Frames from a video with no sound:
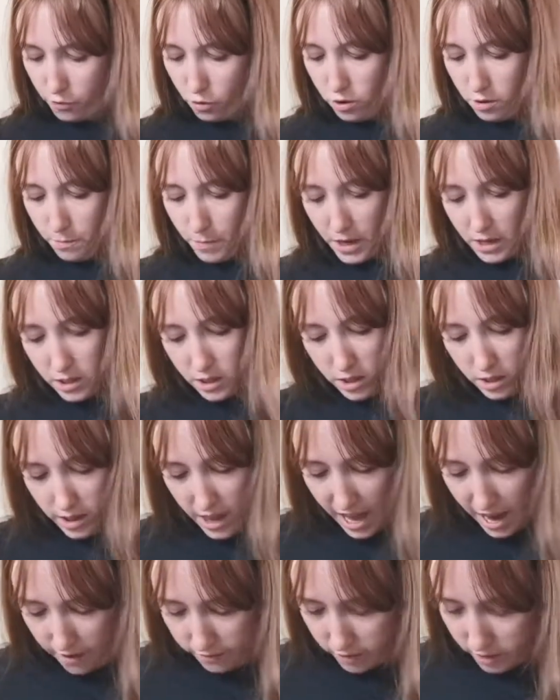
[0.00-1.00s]
if all the buttons are
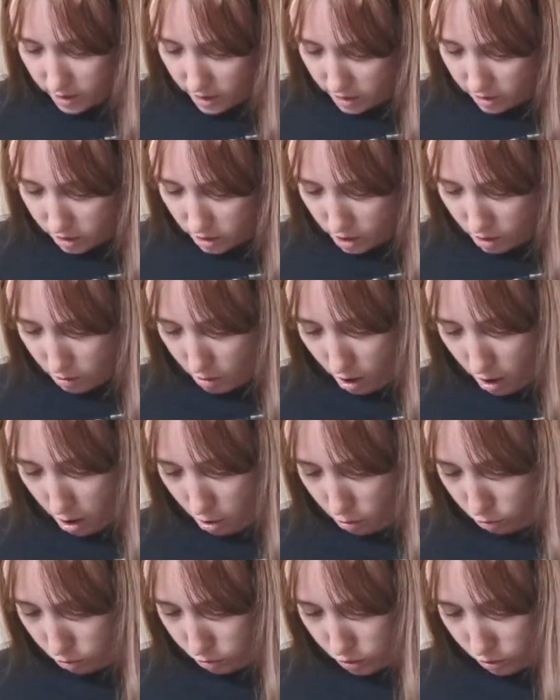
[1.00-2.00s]
there and there's no
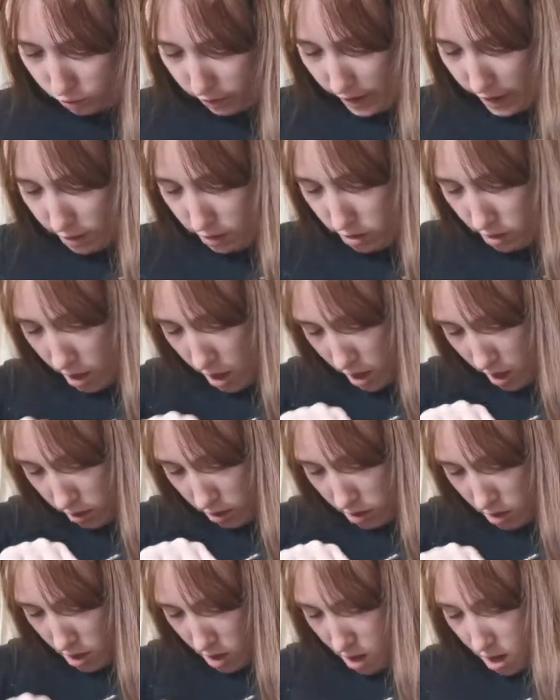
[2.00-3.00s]
holes or
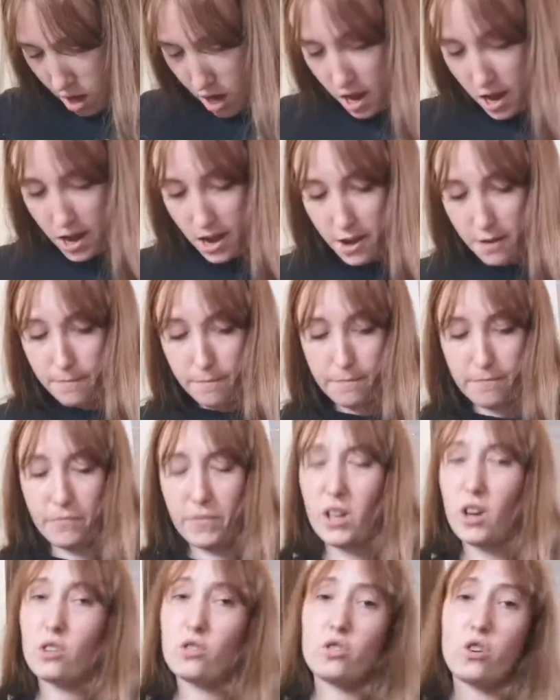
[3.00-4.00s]
anything,
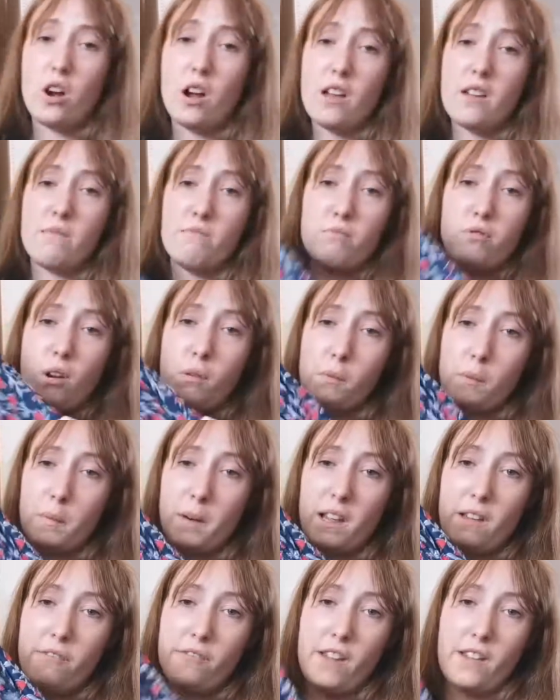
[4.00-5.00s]
I'll try
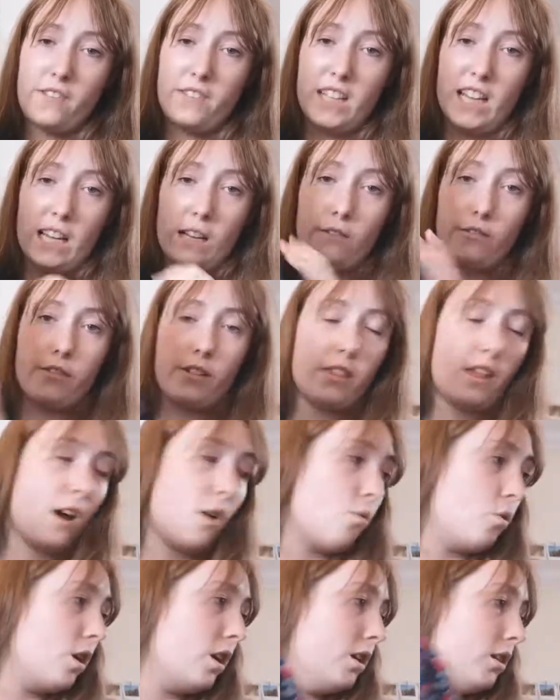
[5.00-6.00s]
probably 15 for
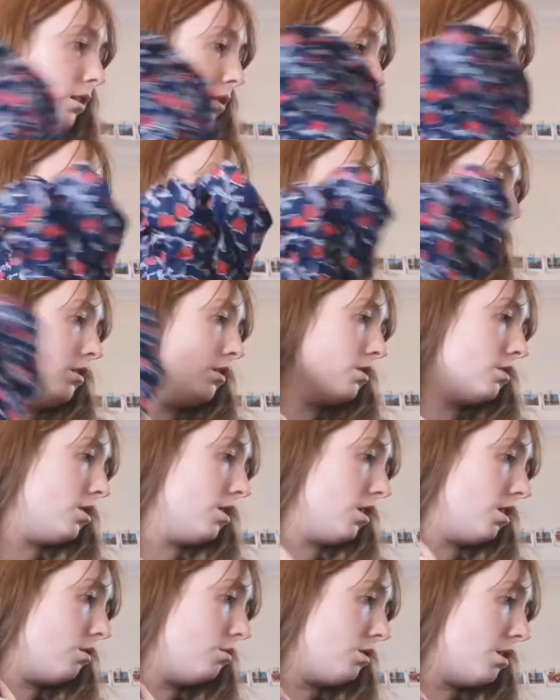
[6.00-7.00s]
that one.
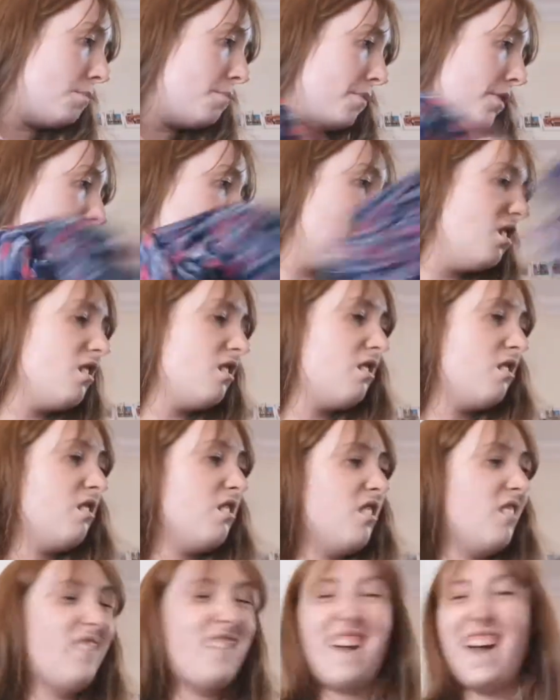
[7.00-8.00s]
So number
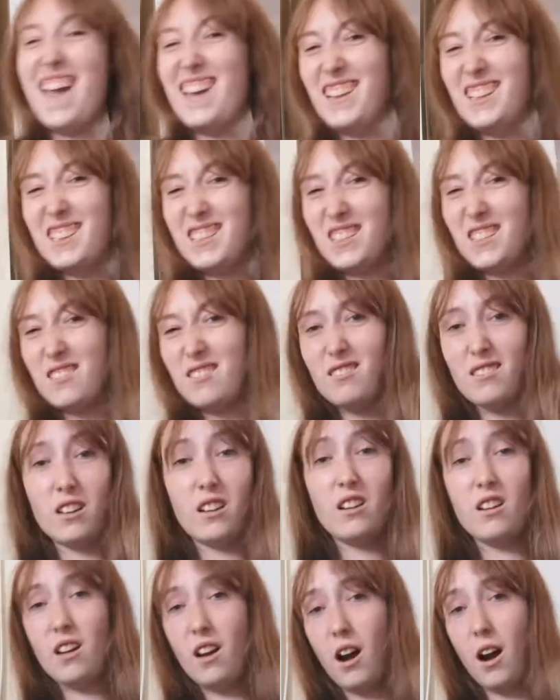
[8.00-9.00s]
8.
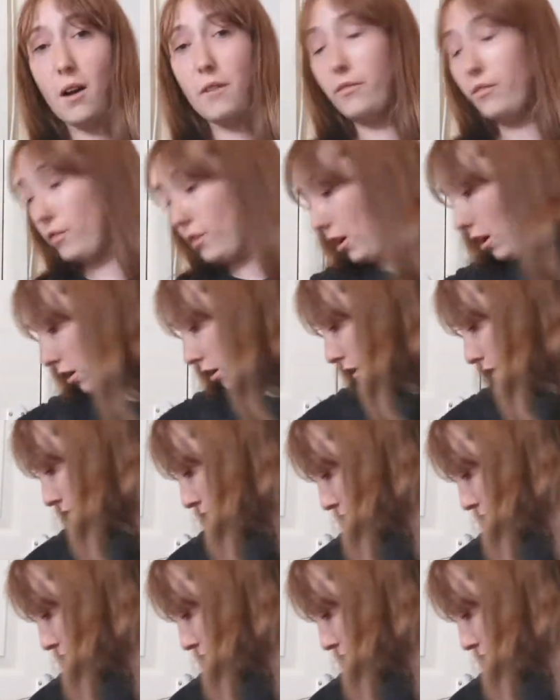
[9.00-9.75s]
I don't